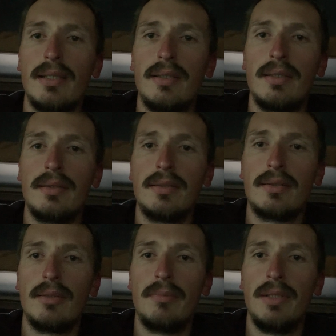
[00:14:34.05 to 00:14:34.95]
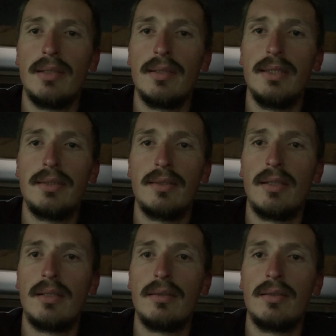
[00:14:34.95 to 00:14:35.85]
I think it's gonna be at least
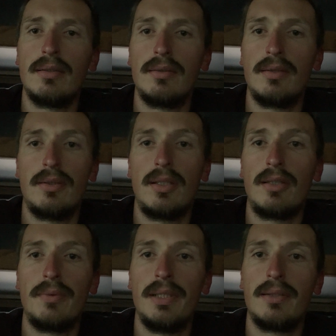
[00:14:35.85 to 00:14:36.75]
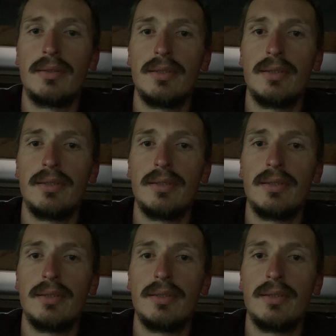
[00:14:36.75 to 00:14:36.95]
another week or